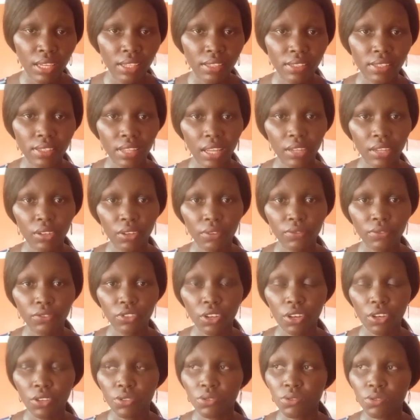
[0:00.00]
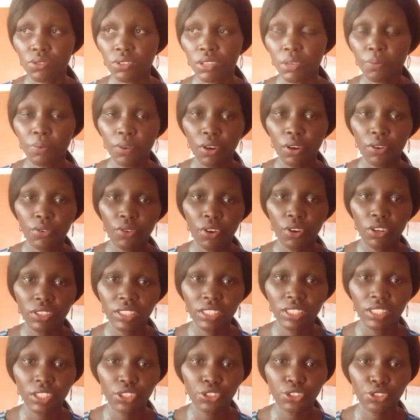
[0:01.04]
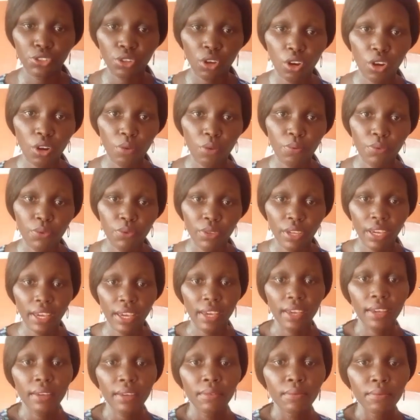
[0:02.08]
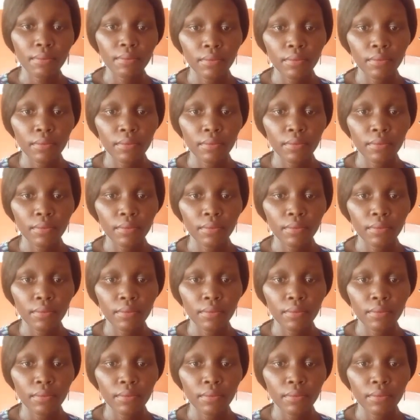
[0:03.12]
instead of just keep on running a shop where